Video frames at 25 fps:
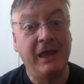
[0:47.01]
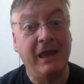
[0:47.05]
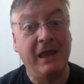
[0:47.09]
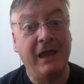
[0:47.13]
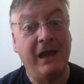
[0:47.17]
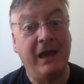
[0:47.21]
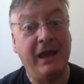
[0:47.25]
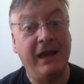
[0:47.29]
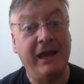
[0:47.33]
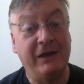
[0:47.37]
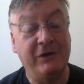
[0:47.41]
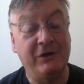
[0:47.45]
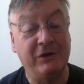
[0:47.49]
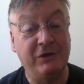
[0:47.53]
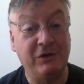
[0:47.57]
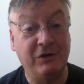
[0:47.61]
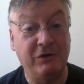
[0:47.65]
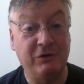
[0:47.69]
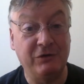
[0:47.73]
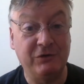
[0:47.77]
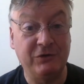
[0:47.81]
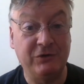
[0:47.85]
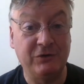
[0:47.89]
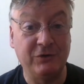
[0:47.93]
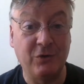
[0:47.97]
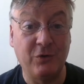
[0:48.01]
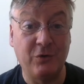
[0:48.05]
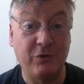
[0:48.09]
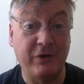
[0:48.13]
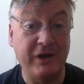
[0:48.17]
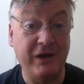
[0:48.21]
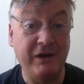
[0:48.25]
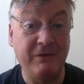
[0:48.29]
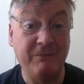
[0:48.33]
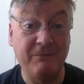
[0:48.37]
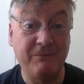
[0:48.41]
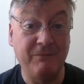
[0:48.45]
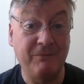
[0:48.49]
I had a
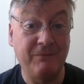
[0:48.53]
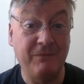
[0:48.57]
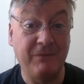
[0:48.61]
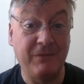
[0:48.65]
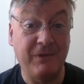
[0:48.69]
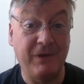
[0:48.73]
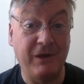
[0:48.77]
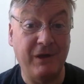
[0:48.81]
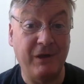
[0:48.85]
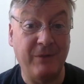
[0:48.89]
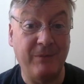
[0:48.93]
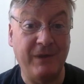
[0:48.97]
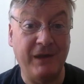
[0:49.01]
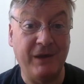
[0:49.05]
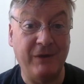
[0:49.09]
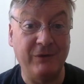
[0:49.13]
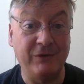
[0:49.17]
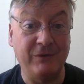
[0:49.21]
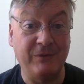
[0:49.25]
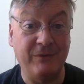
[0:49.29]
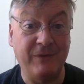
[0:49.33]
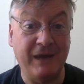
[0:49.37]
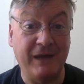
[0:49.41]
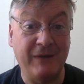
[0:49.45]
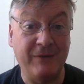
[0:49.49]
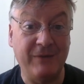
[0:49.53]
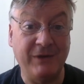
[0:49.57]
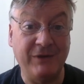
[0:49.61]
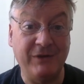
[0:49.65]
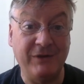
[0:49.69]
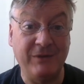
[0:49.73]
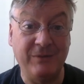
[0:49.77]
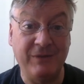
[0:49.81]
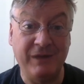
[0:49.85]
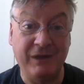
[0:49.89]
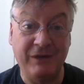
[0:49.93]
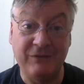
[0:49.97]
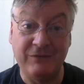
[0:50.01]
story about a man meeting
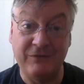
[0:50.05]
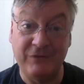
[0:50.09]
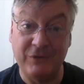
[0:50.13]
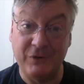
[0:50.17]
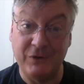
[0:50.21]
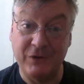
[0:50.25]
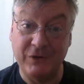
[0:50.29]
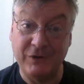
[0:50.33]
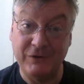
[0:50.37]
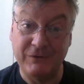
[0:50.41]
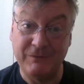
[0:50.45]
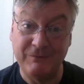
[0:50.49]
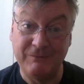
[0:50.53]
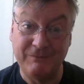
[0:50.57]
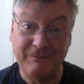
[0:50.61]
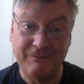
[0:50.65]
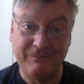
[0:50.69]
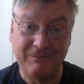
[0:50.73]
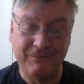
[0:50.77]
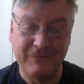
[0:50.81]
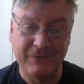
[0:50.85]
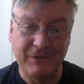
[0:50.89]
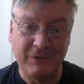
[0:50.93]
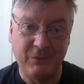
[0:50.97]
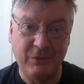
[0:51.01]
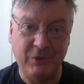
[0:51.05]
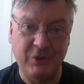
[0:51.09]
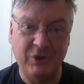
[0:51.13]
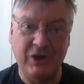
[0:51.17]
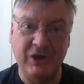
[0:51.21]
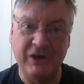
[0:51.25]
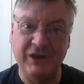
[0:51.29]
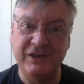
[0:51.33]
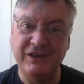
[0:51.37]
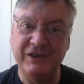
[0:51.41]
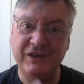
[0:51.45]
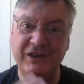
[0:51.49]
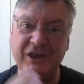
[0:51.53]
Pink Floyd, which
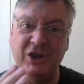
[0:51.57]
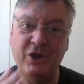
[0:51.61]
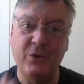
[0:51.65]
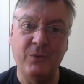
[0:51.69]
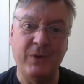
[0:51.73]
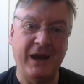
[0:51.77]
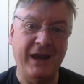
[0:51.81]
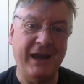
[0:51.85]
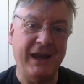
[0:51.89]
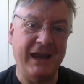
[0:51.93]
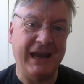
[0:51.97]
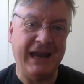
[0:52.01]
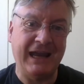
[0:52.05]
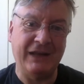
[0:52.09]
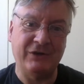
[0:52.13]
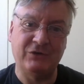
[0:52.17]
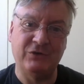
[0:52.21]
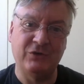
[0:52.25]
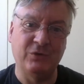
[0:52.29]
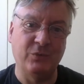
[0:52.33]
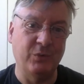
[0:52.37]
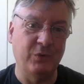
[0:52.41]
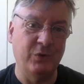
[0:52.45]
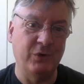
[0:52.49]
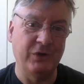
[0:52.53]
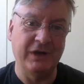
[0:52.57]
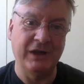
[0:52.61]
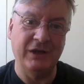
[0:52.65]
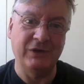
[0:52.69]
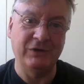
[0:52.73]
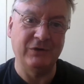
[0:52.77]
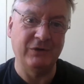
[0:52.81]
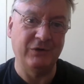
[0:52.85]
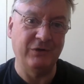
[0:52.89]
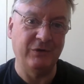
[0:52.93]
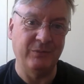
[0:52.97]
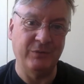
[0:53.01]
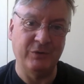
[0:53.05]
I knew I had to work
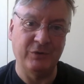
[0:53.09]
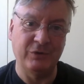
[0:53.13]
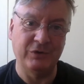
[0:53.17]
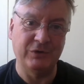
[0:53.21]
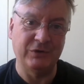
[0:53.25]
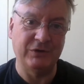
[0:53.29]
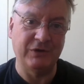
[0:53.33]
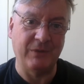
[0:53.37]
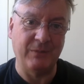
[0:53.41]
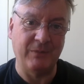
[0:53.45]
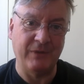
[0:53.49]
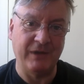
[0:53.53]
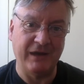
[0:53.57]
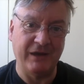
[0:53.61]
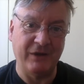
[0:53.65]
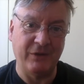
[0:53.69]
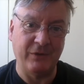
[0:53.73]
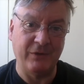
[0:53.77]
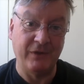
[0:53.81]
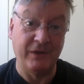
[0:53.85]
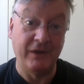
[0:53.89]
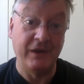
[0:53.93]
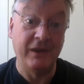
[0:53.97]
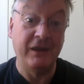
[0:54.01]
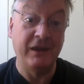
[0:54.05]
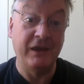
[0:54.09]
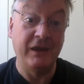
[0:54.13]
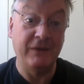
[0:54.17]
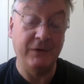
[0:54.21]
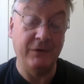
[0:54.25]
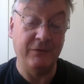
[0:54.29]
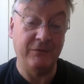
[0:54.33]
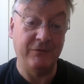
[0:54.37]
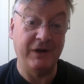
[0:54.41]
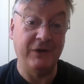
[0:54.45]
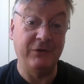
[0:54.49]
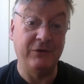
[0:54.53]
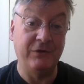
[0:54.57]
into the book somehow. If
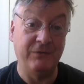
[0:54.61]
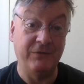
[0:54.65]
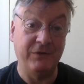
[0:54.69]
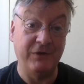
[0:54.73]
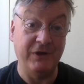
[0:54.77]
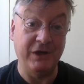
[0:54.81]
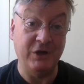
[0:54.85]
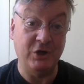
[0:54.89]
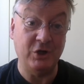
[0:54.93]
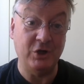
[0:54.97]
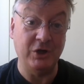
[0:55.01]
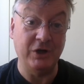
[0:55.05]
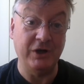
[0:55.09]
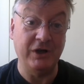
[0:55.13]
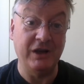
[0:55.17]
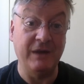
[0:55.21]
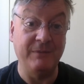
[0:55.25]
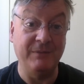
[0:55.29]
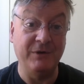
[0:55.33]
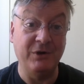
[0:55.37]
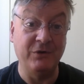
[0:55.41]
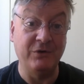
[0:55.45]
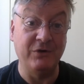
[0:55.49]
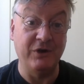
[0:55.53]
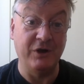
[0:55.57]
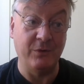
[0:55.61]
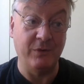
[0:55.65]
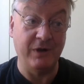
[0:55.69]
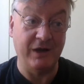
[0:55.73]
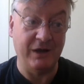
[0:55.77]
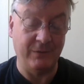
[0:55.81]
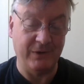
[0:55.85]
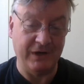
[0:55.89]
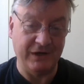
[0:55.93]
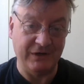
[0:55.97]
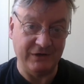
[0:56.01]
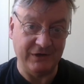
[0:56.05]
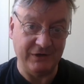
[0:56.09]
you've read The Venetian Game, you'll know how
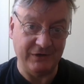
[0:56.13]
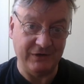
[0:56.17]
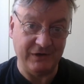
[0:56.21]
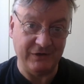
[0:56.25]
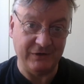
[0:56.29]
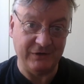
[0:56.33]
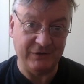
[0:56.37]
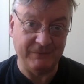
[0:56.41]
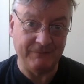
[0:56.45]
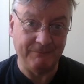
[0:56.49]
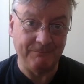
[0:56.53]
I did it.